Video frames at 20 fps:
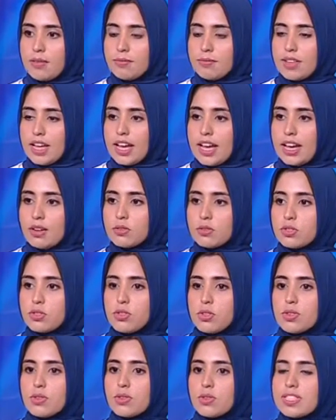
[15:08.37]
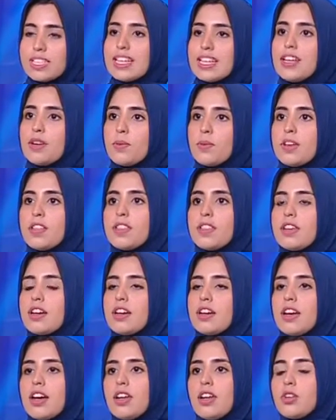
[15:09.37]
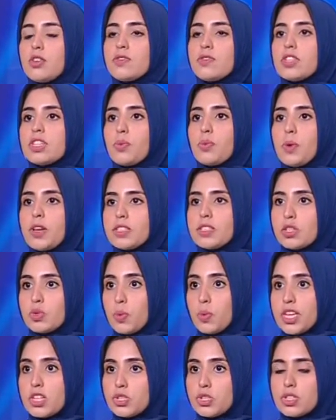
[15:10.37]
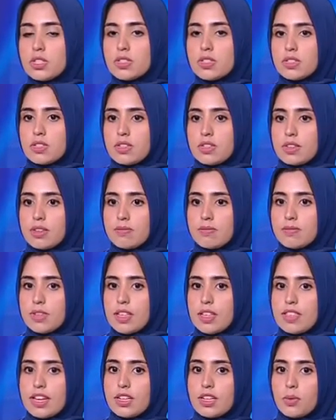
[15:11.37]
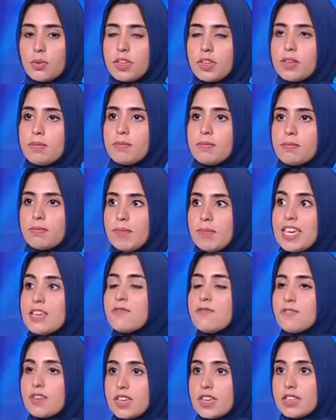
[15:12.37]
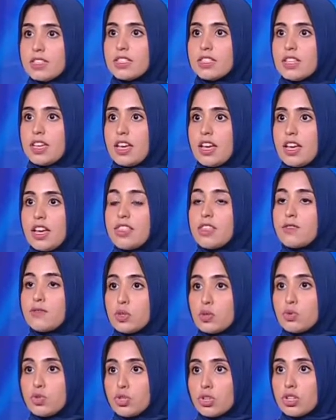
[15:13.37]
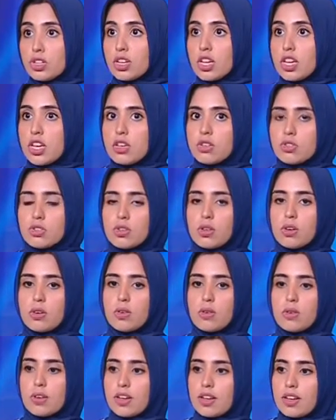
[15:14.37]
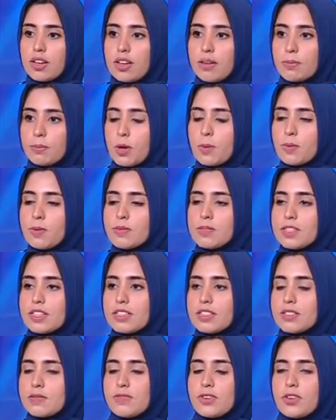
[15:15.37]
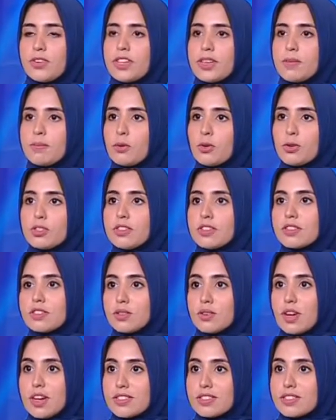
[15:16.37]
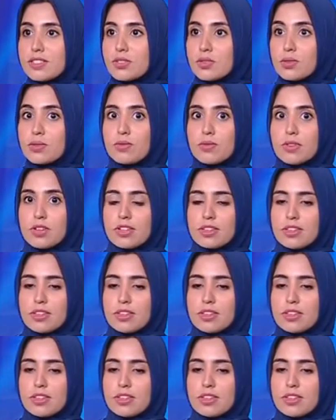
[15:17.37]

how to deal with a lot of situations that we may face in the future. So problems is very important to us to